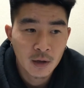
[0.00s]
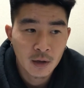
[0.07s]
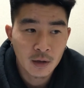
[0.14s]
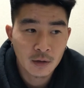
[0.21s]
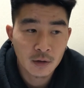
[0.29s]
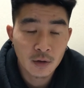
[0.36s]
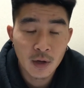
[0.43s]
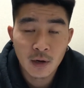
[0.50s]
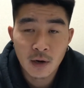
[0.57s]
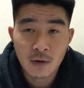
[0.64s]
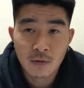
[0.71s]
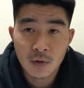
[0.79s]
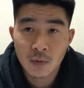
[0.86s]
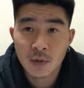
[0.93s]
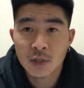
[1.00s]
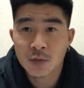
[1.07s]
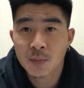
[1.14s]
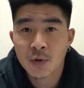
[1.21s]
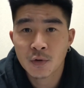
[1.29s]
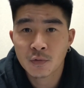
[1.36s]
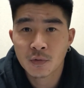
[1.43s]
And not everyone is
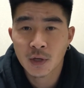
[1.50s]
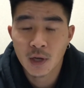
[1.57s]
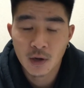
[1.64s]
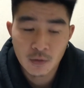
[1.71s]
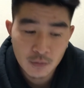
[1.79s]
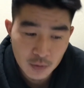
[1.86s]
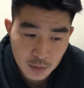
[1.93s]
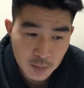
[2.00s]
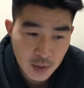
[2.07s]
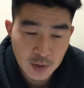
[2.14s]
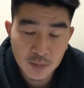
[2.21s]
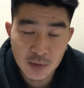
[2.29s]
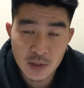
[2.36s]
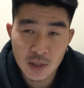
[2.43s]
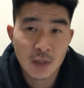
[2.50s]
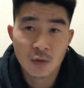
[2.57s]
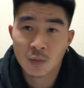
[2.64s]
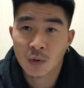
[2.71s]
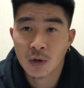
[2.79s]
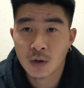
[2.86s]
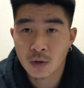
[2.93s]
perfect. Everyone makes mistakes.
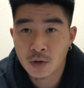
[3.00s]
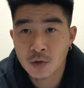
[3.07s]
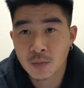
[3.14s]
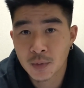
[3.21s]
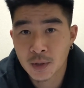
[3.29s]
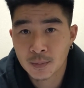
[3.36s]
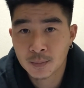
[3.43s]
We're all human.